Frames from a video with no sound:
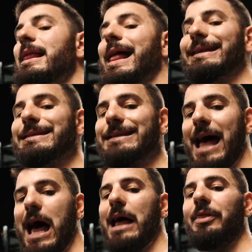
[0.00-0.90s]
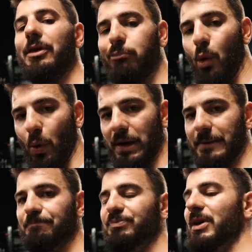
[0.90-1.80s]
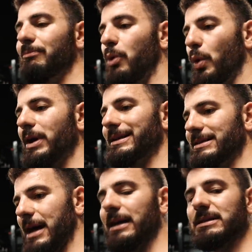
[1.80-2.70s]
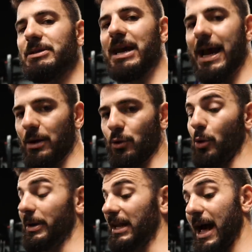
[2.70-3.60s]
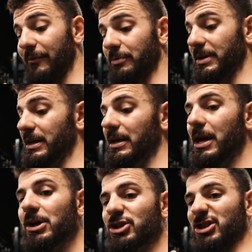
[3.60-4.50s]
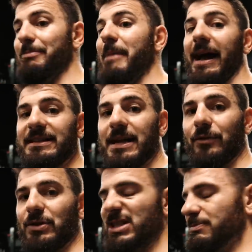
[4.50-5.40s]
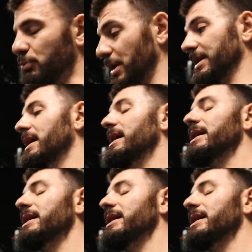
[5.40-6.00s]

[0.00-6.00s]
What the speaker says: That's not the point. The point is not to be anaerobic and have it be just a max effort sprint.